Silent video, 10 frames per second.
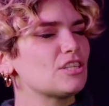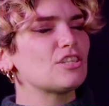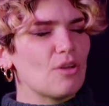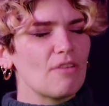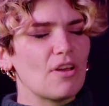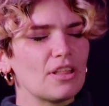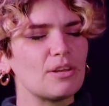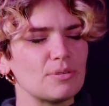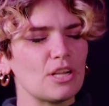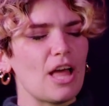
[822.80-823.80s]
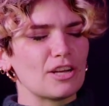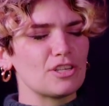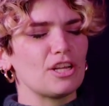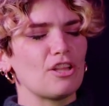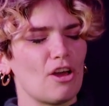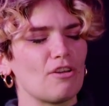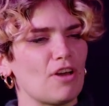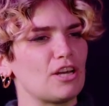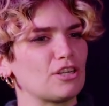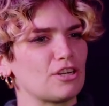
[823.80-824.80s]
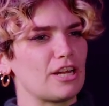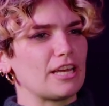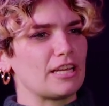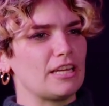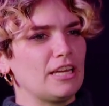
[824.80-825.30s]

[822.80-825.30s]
So I felt like it was actually a lot of unlearning